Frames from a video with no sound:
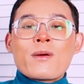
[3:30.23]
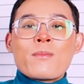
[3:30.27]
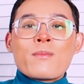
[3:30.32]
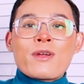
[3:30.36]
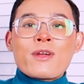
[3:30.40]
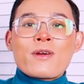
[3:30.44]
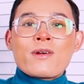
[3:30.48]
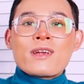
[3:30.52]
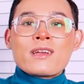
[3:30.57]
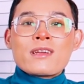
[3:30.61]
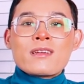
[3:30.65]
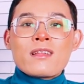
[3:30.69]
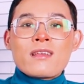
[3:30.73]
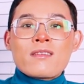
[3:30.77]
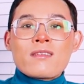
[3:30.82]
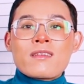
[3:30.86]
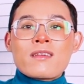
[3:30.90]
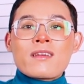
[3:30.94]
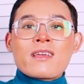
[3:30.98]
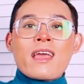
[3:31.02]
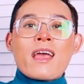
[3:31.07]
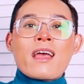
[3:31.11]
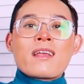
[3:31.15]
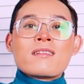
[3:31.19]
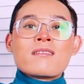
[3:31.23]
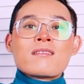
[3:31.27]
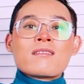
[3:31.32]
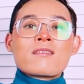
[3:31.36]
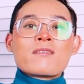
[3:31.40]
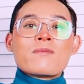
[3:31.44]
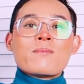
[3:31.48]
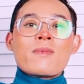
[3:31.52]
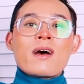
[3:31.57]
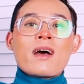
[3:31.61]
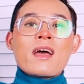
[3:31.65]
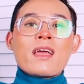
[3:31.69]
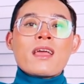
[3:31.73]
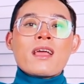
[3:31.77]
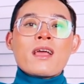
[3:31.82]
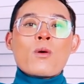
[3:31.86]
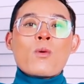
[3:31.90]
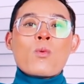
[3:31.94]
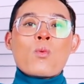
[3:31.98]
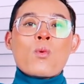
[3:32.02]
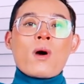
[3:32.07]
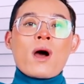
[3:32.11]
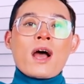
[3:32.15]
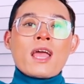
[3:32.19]
comparing this against my
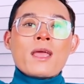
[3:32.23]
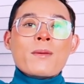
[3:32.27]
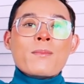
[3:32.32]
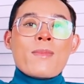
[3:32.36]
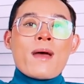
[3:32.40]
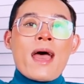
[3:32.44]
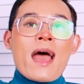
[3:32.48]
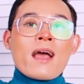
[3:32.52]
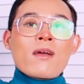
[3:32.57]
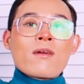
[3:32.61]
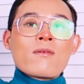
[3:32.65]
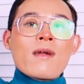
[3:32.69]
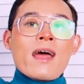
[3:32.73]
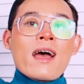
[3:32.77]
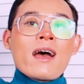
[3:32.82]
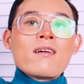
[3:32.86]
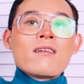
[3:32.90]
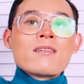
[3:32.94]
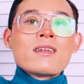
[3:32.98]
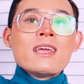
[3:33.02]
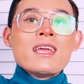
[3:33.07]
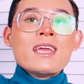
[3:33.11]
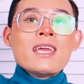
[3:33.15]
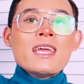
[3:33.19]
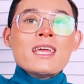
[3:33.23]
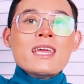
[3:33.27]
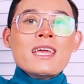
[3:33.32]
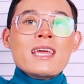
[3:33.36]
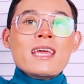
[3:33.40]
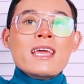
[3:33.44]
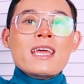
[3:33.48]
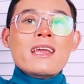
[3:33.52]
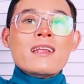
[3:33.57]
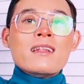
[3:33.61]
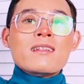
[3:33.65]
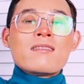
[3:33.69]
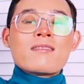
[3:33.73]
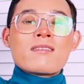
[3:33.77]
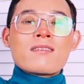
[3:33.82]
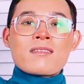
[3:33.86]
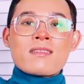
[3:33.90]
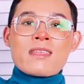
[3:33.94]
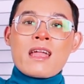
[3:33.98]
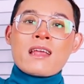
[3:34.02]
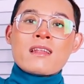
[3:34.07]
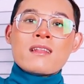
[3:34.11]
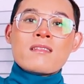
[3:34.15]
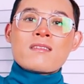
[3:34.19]
white background, it
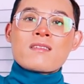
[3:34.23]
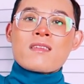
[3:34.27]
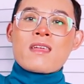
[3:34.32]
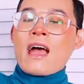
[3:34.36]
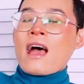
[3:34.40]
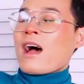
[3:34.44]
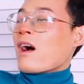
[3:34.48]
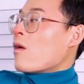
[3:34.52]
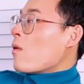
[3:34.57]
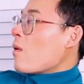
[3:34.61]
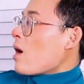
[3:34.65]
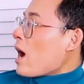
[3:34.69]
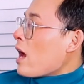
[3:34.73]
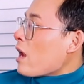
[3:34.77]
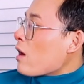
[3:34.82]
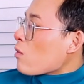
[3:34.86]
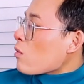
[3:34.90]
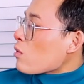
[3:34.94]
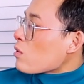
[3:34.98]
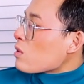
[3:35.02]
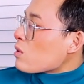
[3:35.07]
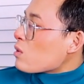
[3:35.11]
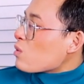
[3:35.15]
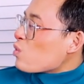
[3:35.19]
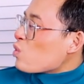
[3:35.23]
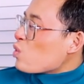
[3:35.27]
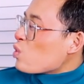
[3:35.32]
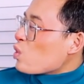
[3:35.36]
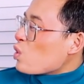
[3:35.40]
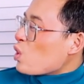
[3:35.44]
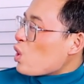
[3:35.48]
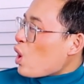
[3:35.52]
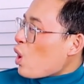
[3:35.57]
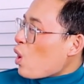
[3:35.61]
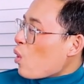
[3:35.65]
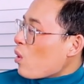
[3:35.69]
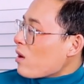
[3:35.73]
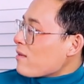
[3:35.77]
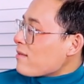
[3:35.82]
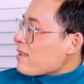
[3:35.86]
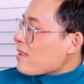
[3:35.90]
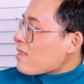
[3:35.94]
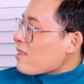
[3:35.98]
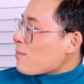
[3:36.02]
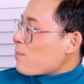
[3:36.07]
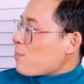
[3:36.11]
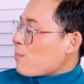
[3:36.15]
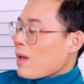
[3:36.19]
stands out. I don't no, it
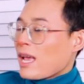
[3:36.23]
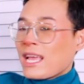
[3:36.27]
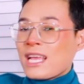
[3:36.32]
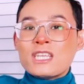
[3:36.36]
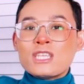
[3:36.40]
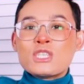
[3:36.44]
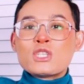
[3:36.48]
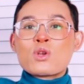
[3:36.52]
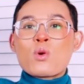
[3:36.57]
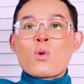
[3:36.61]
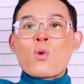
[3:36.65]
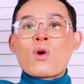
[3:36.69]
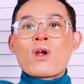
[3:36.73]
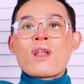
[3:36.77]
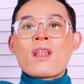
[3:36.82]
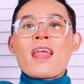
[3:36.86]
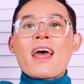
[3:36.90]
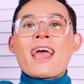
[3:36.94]
is beige or